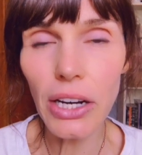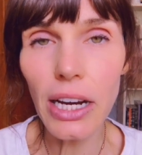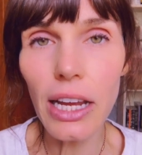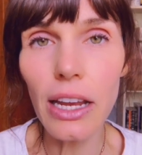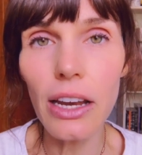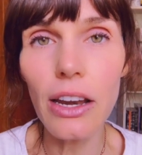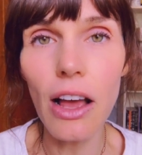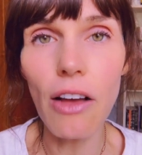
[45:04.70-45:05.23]

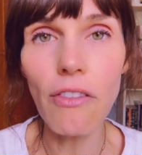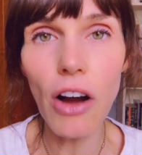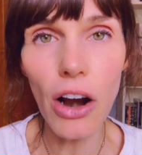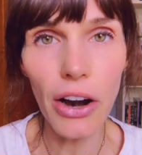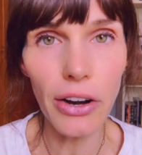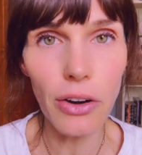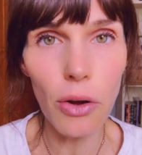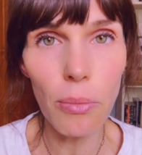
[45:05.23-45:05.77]
period of
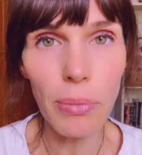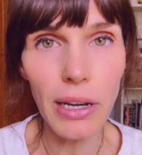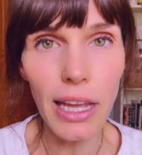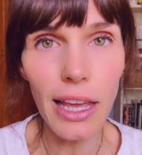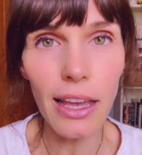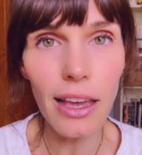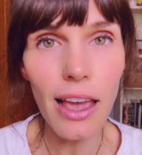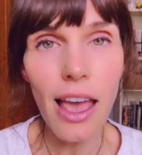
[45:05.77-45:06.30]
heart
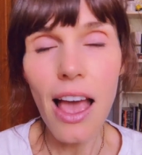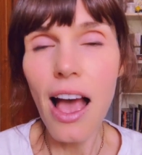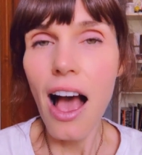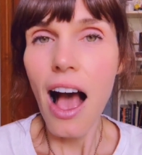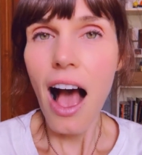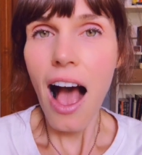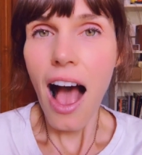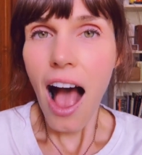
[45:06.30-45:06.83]
opening.
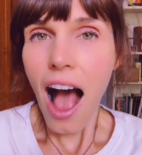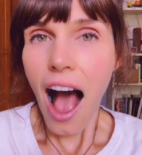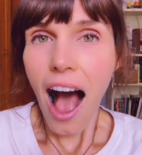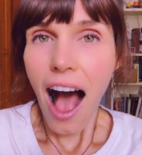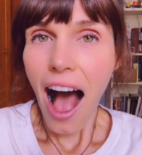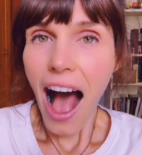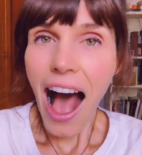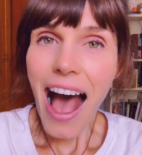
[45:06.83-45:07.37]

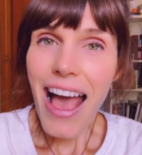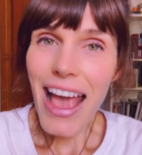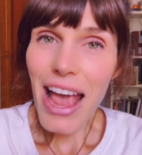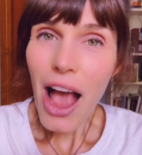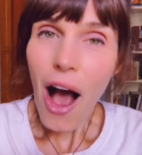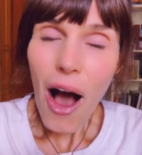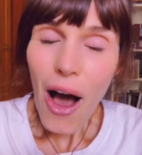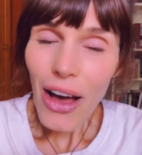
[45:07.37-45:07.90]

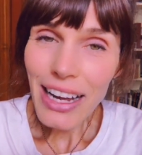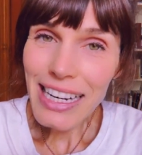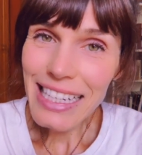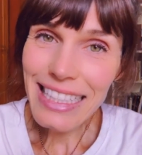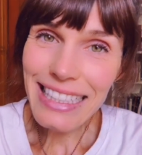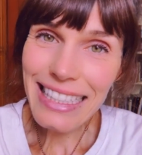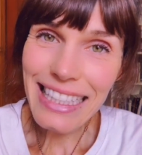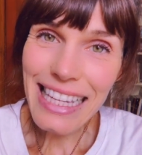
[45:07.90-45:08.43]
I
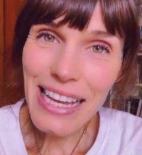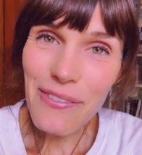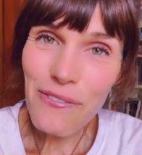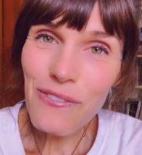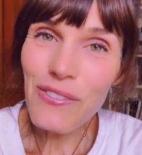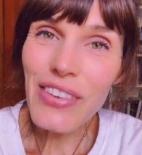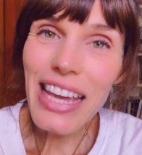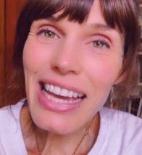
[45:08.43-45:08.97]

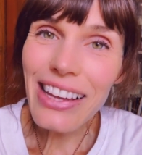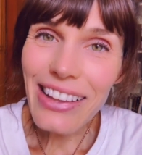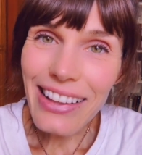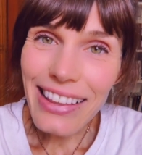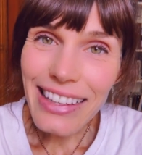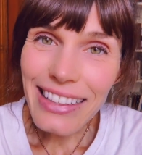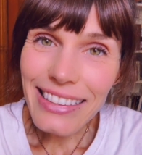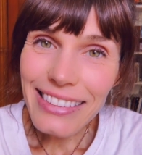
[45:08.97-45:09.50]
honestly
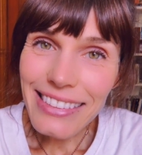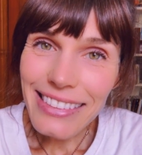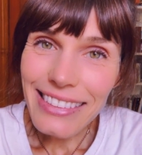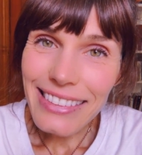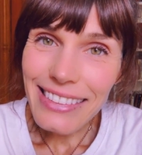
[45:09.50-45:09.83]
feel